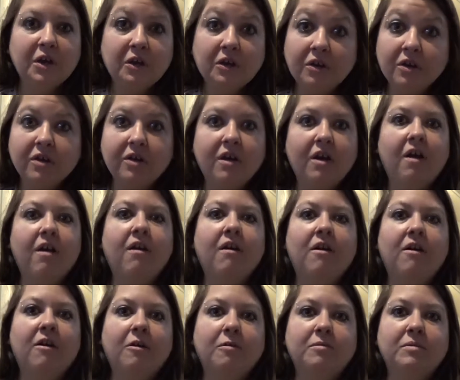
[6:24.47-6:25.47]
good
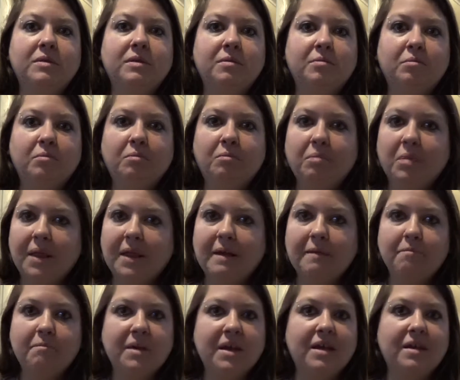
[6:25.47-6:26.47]
carbs,
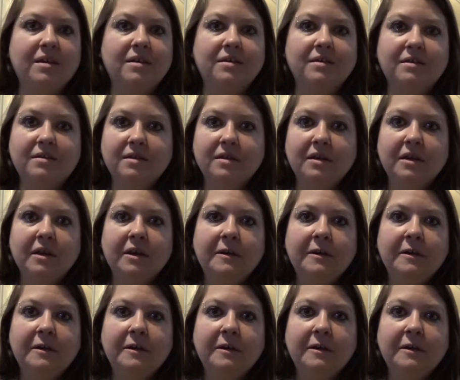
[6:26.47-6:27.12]
plant based,